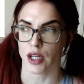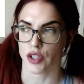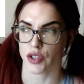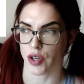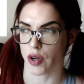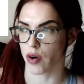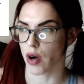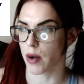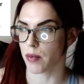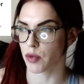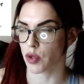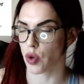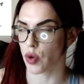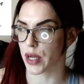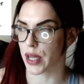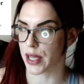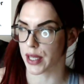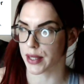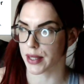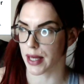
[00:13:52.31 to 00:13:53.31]
So I'm
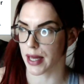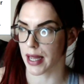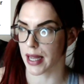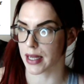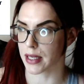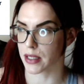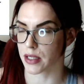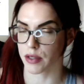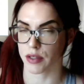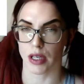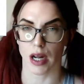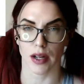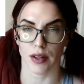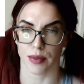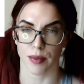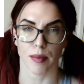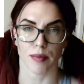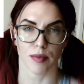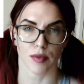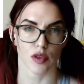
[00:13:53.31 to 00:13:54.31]
talking things,
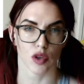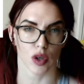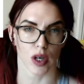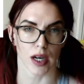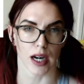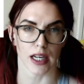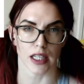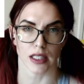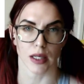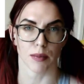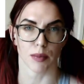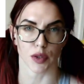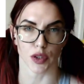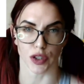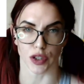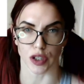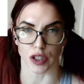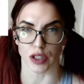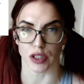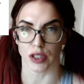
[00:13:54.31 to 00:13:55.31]
I'm talking like simple
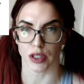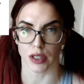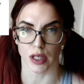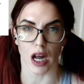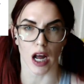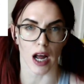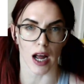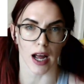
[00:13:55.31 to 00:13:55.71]
sugars.